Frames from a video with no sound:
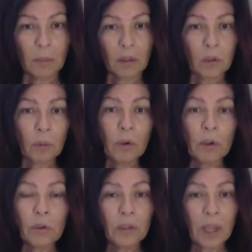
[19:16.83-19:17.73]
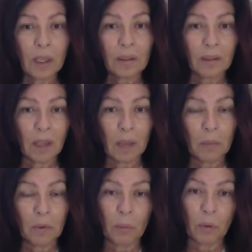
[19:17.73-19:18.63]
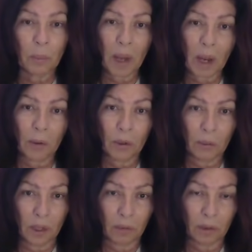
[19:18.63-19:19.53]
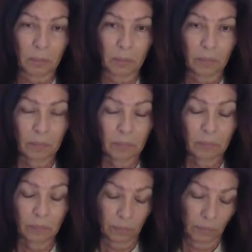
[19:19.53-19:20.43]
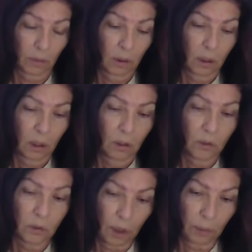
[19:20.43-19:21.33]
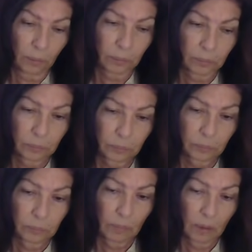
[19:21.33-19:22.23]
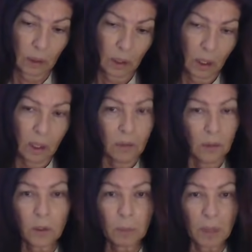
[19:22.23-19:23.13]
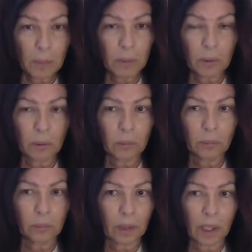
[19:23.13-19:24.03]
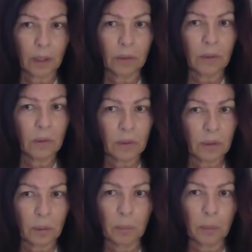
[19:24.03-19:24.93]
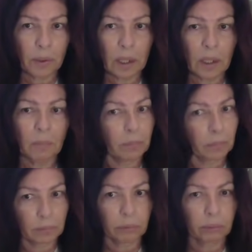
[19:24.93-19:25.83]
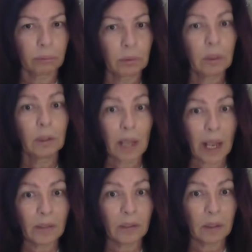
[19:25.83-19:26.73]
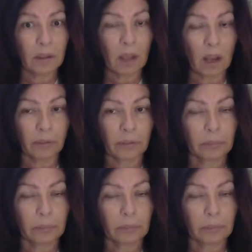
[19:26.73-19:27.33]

Because the more you say his name, the more power you give him. So there's people that are into some pretty nasty stuff.